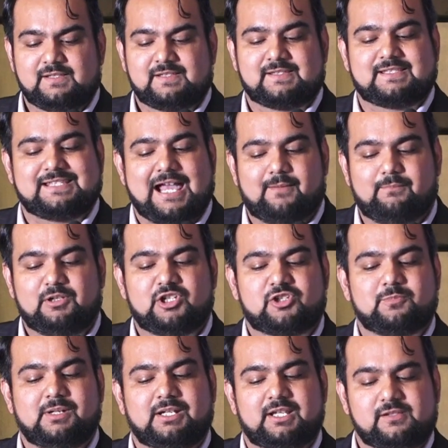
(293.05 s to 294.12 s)

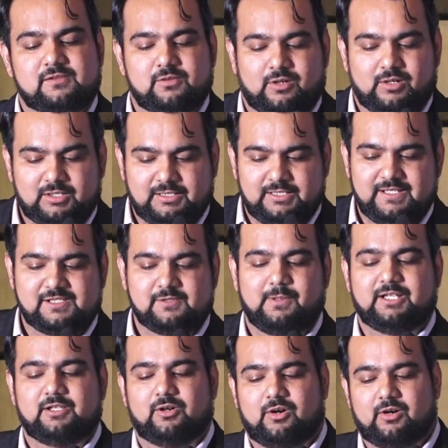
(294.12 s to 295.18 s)
establishment is not leased
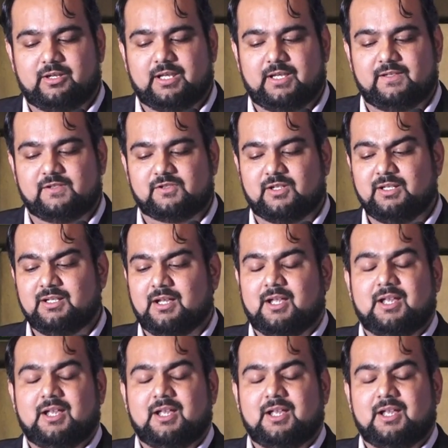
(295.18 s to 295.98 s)
by the organization,